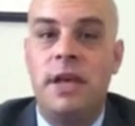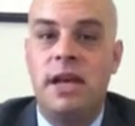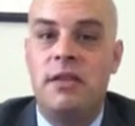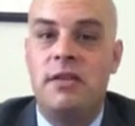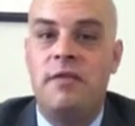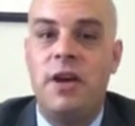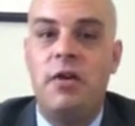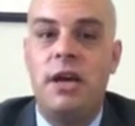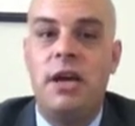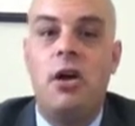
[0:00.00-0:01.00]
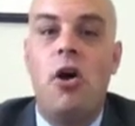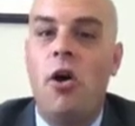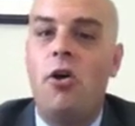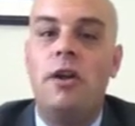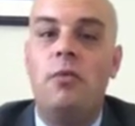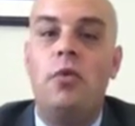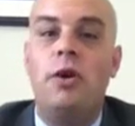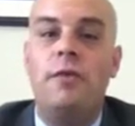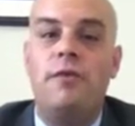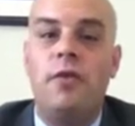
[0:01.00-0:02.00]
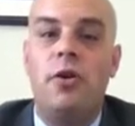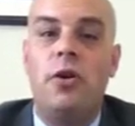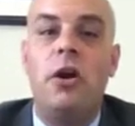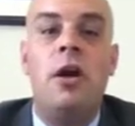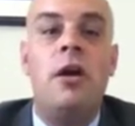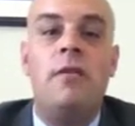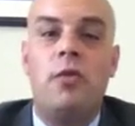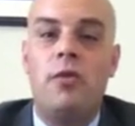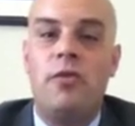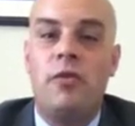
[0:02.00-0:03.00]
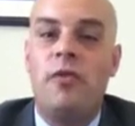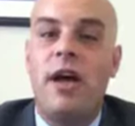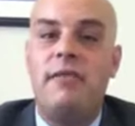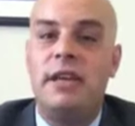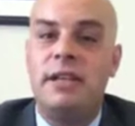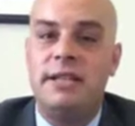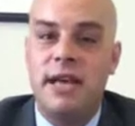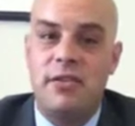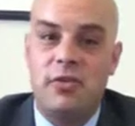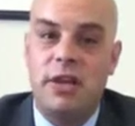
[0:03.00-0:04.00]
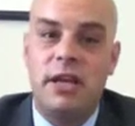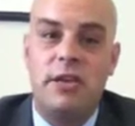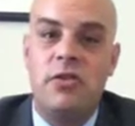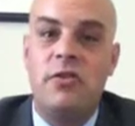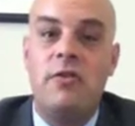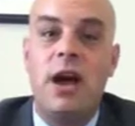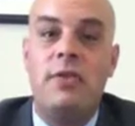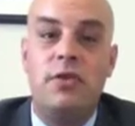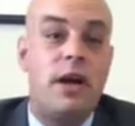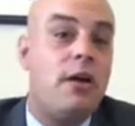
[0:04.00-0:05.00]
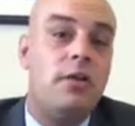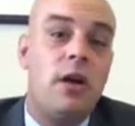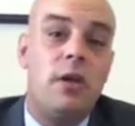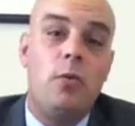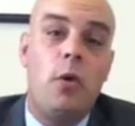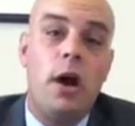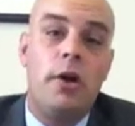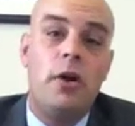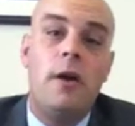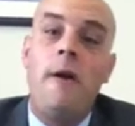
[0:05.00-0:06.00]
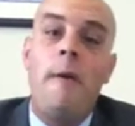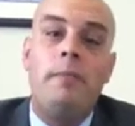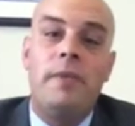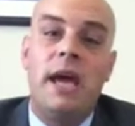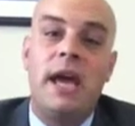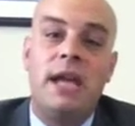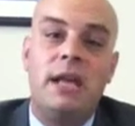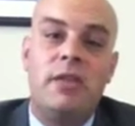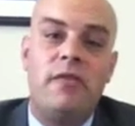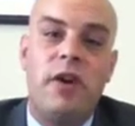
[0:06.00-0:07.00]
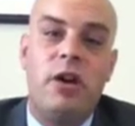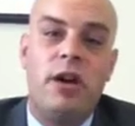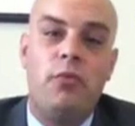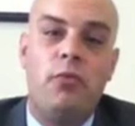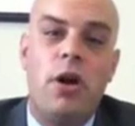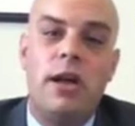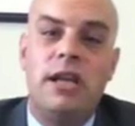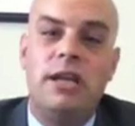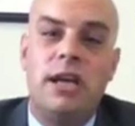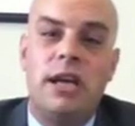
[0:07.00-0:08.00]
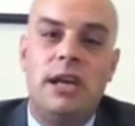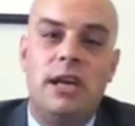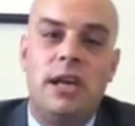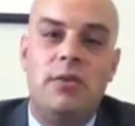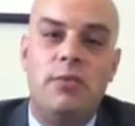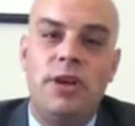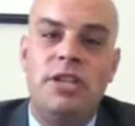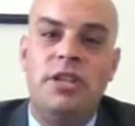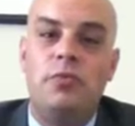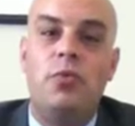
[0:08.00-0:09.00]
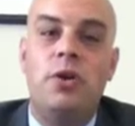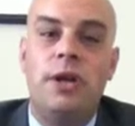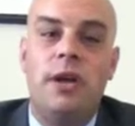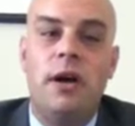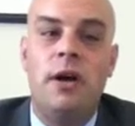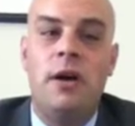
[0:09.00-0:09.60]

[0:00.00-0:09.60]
It's a very hardy wood for surviving in the desert. It can survive without a lot of water, and it's a very rugged and rigid wood.